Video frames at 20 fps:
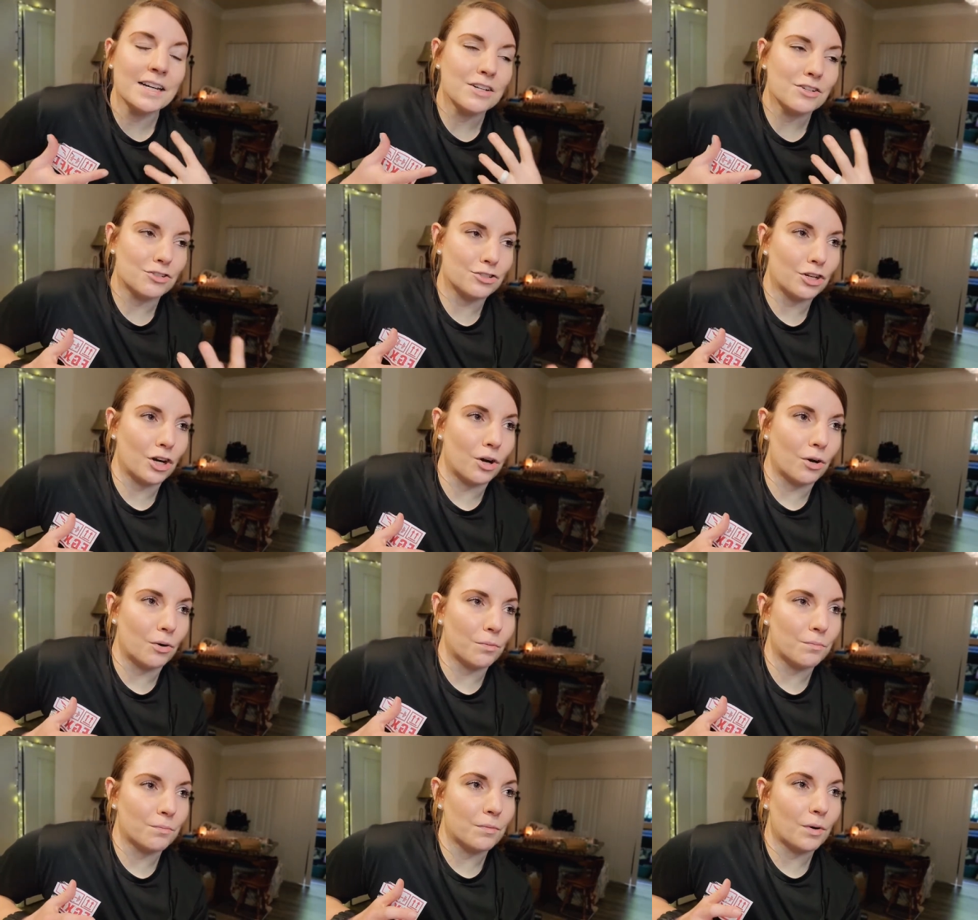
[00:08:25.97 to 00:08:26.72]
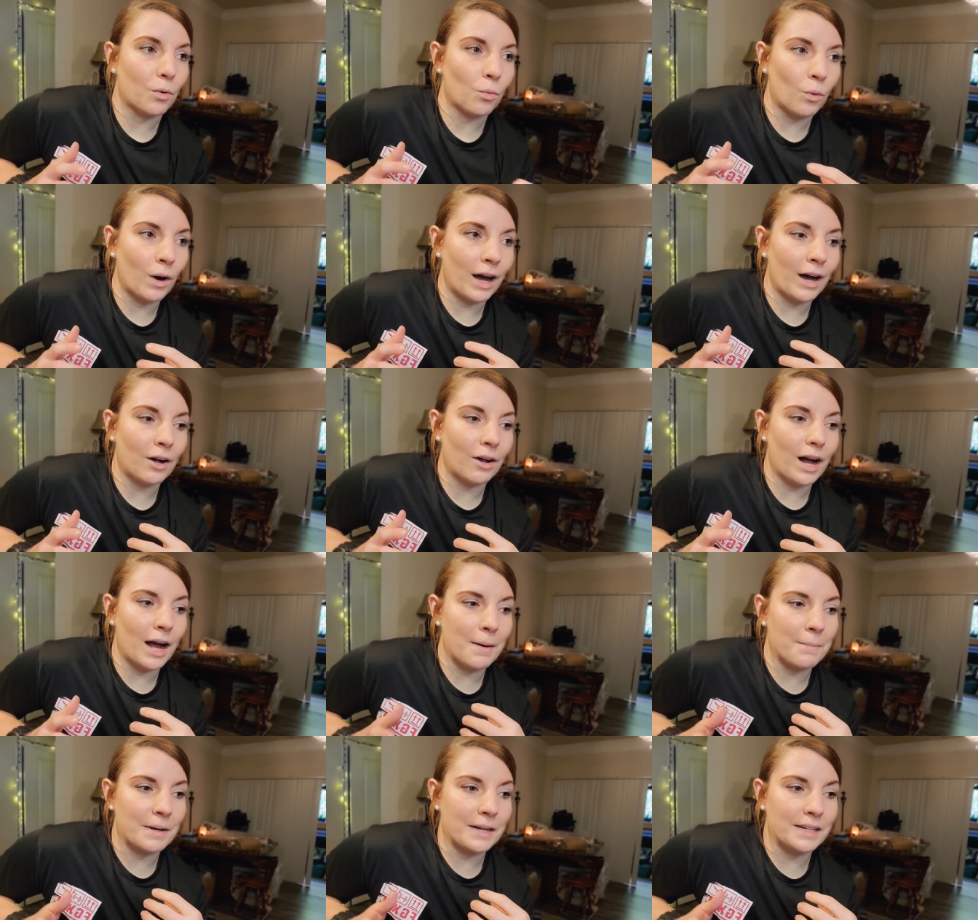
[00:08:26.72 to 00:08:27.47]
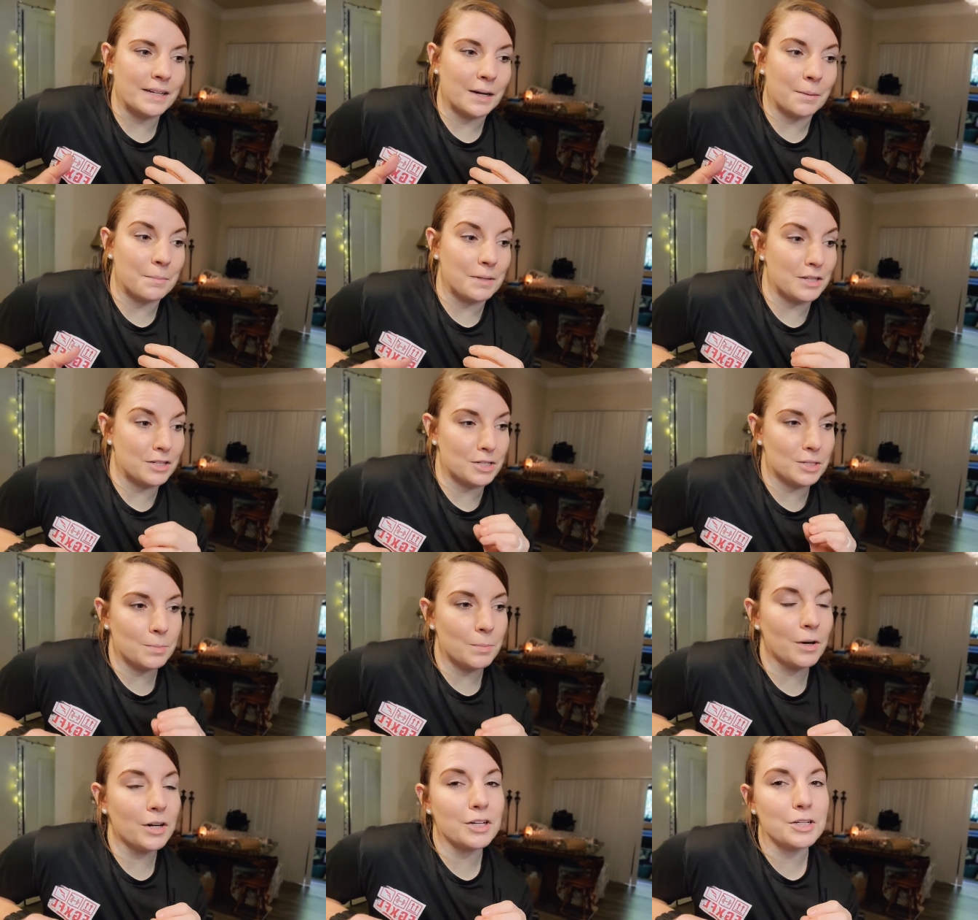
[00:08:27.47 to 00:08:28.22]
So while I may not be the
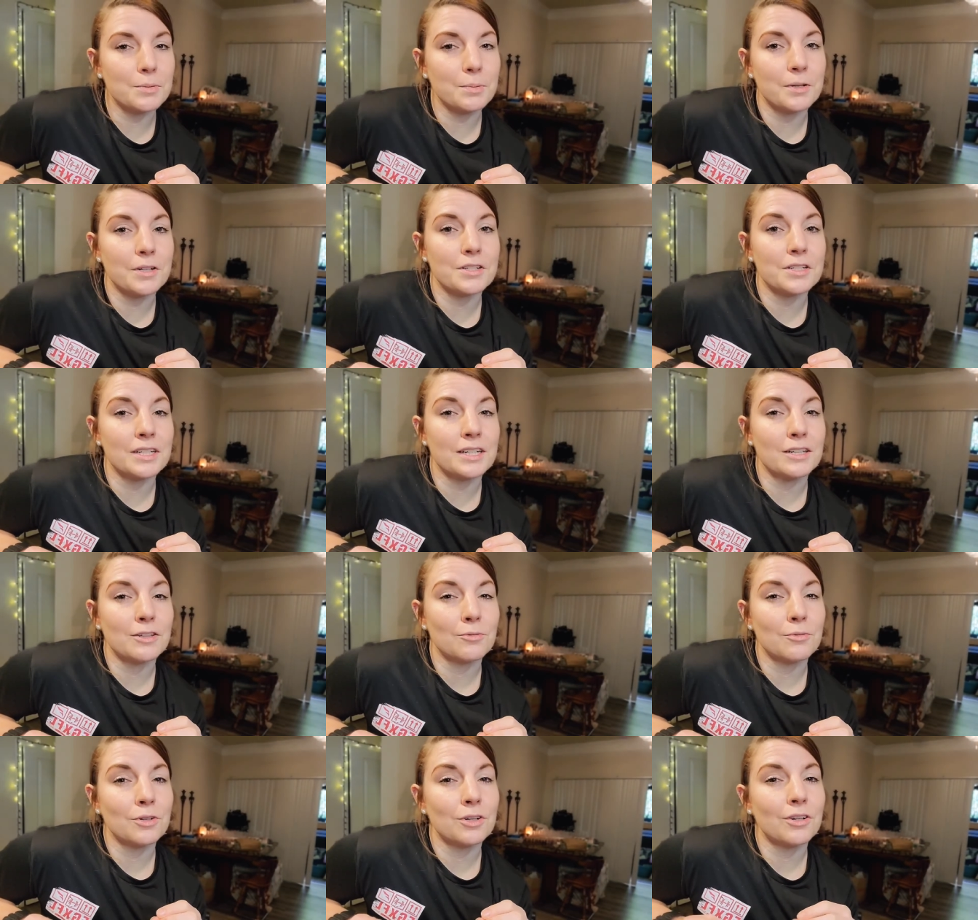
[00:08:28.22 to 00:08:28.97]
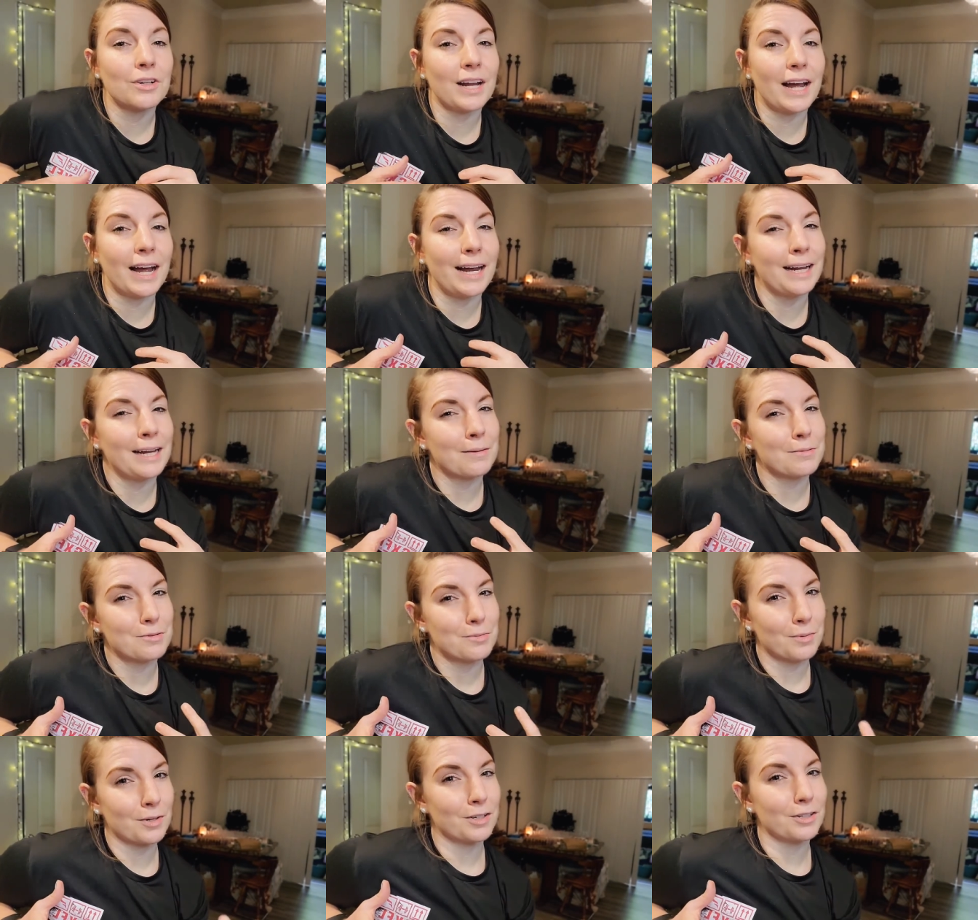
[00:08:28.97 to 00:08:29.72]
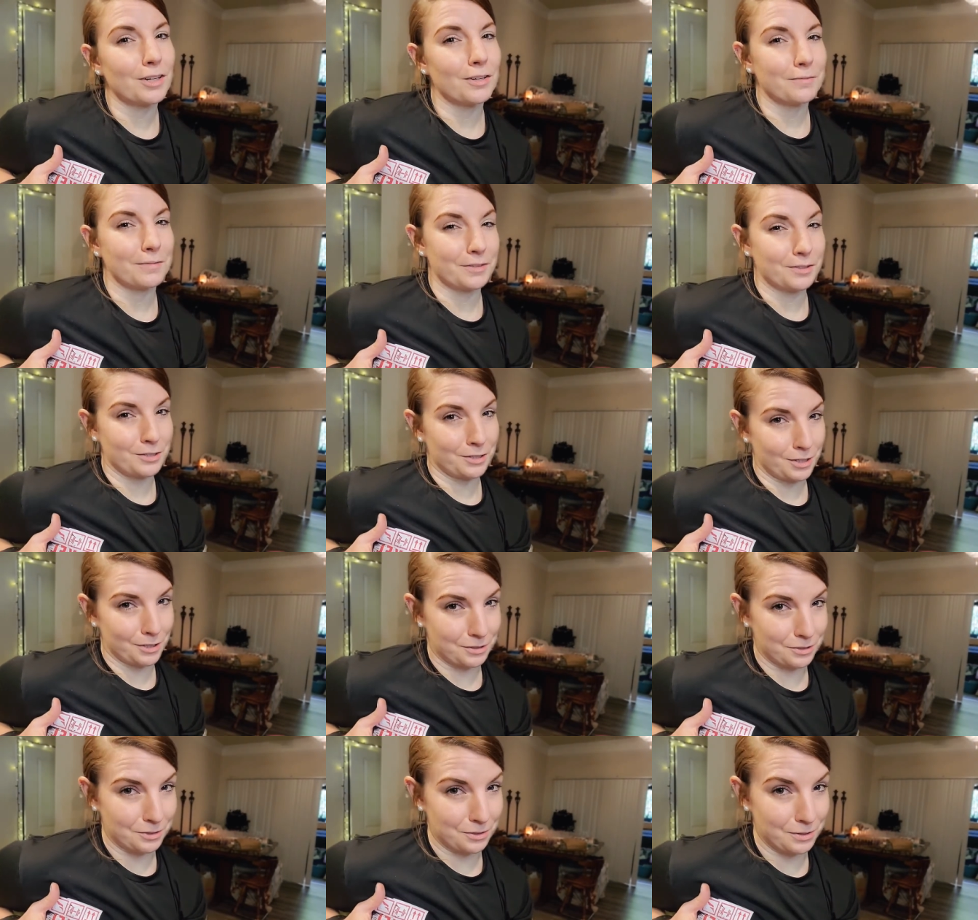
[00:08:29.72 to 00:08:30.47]
smartest person in the world, I am smart enough
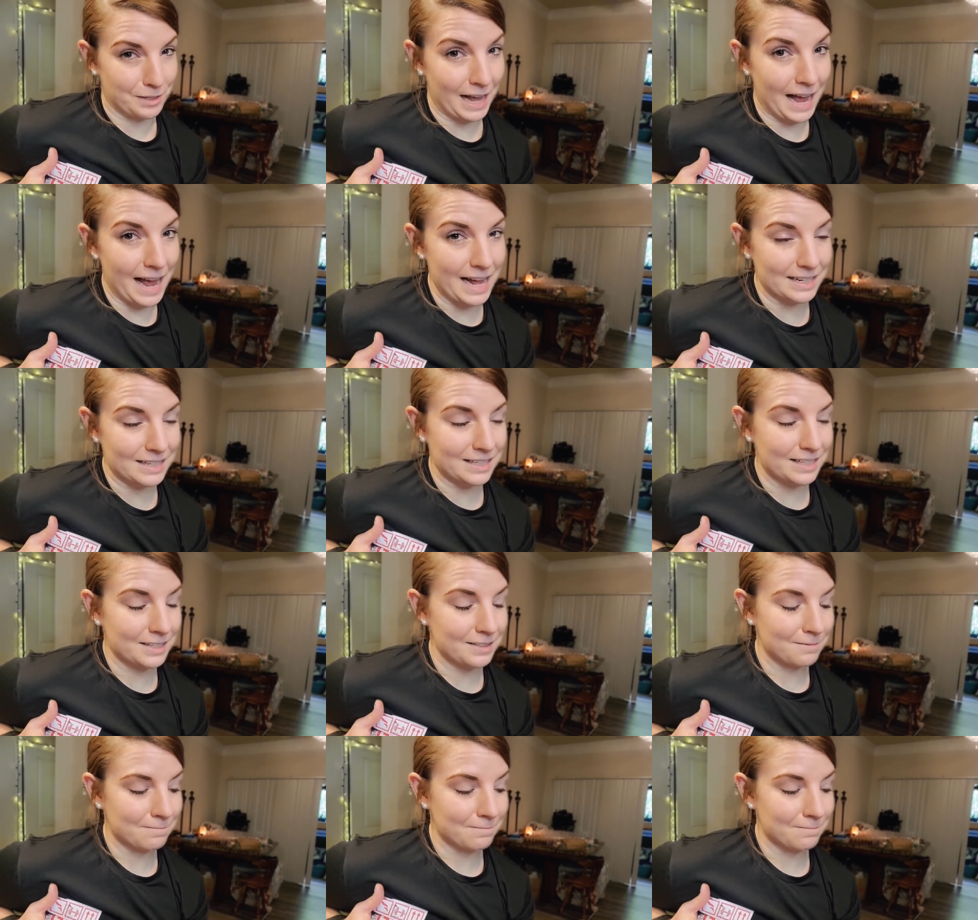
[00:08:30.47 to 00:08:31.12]
not to do that.